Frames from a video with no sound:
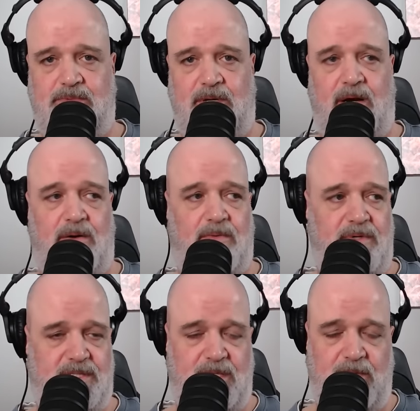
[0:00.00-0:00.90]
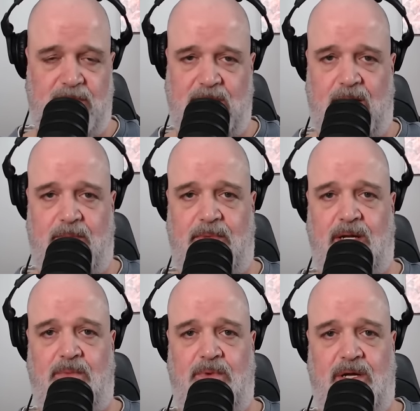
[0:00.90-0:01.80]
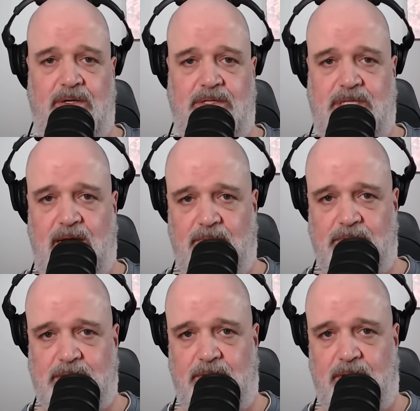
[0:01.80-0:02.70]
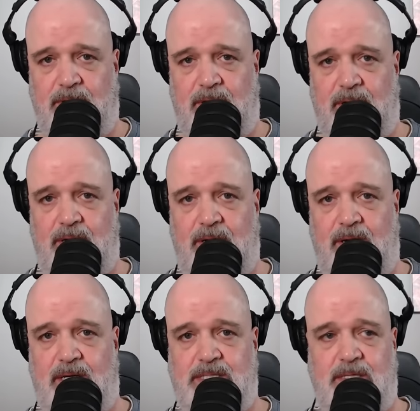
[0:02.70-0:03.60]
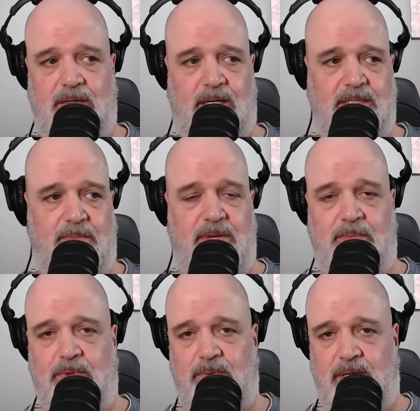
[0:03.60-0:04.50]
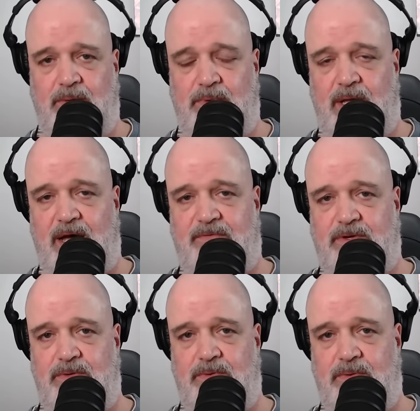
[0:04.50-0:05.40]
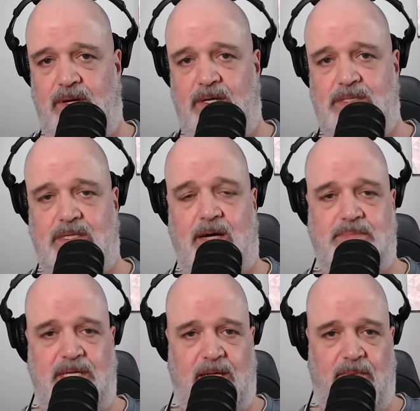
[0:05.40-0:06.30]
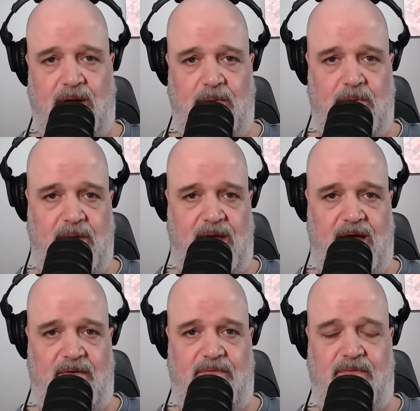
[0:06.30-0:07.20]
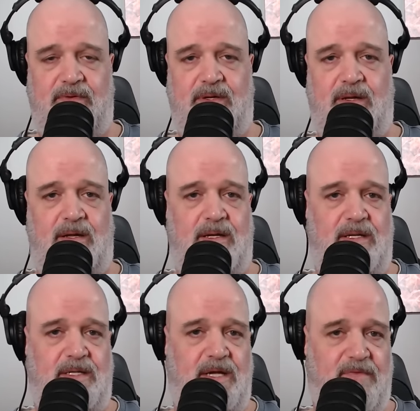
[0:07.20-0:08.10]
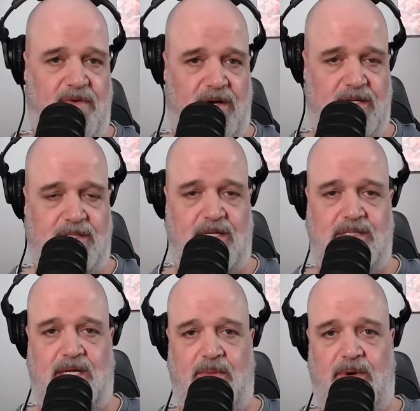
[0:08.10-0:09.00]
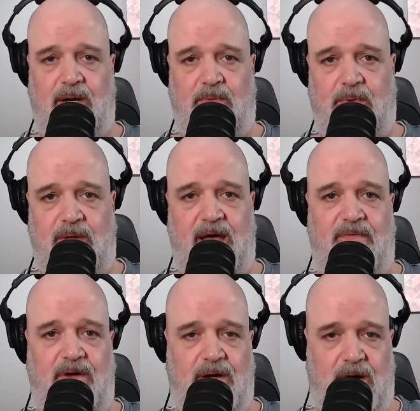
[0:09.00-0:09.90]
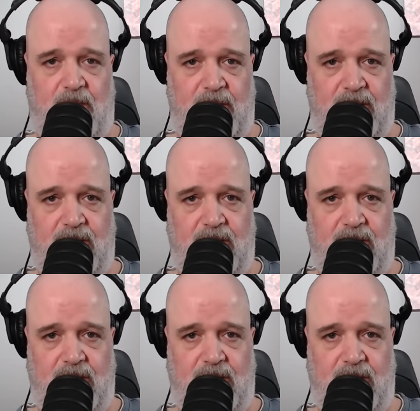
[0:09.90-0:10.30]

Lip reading: we see what's happening and we understand what's going on. And as a people, we have to stop celebrating what we have different and start celebrating what we have in common.